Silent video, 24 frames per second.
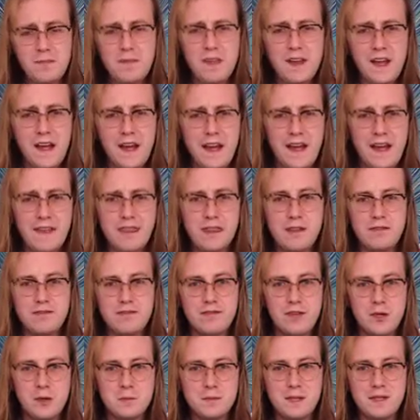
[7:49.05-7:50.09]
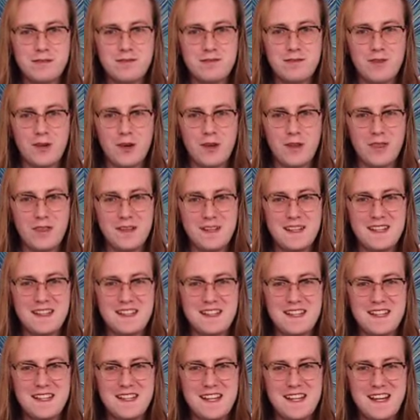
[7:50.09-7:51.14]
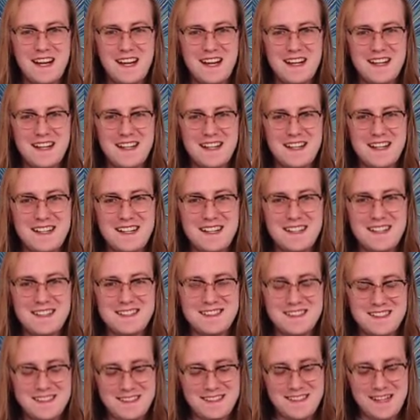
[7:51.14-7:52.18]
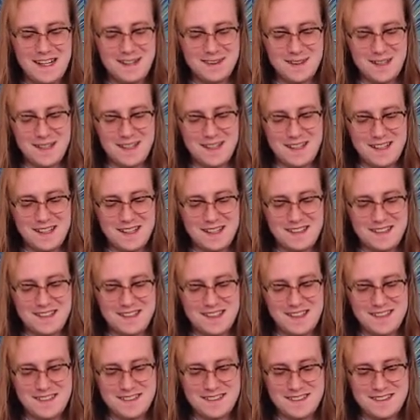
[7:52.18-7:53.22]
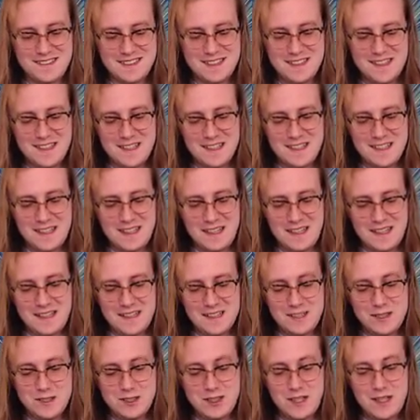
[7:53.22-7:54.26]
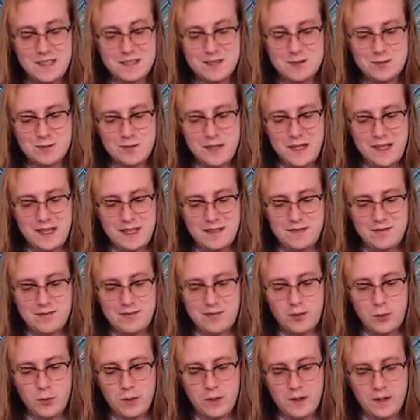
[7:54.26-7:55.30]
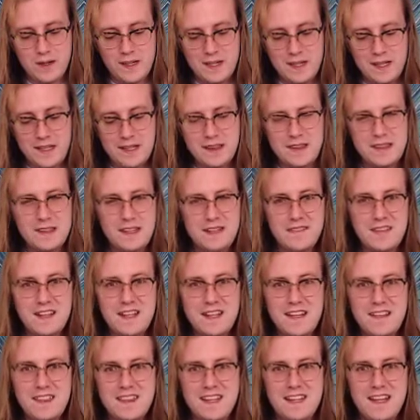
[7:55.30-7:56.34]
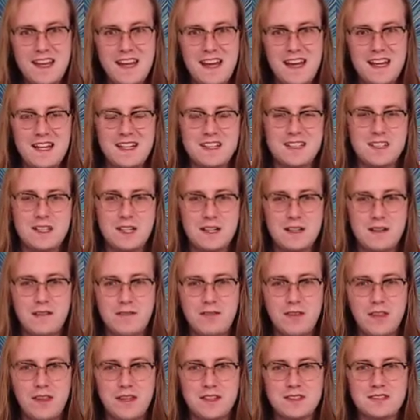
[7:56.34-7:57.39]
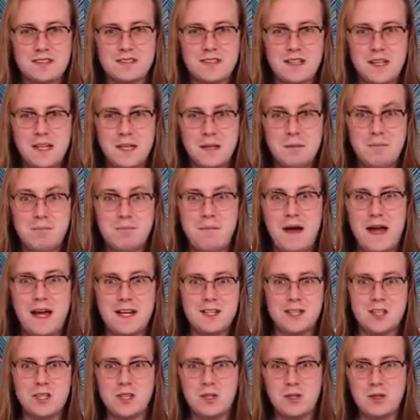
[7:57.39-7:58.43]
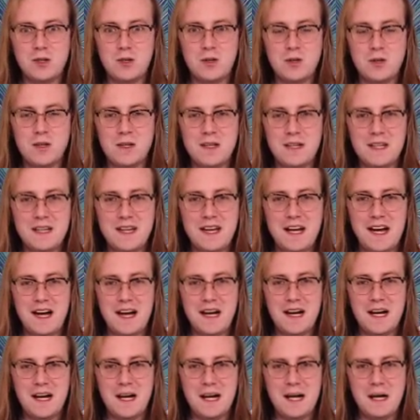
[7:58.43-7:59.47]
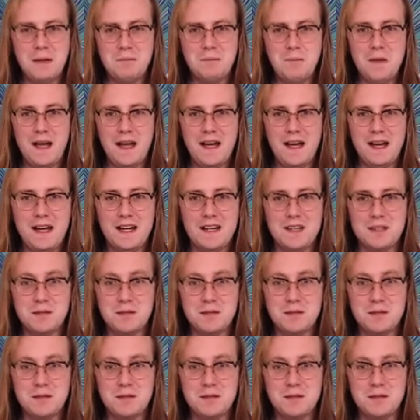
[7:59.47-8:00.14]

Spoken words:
and the foamy, frothy dairy cocktail. Just right for living at the edge of this magical and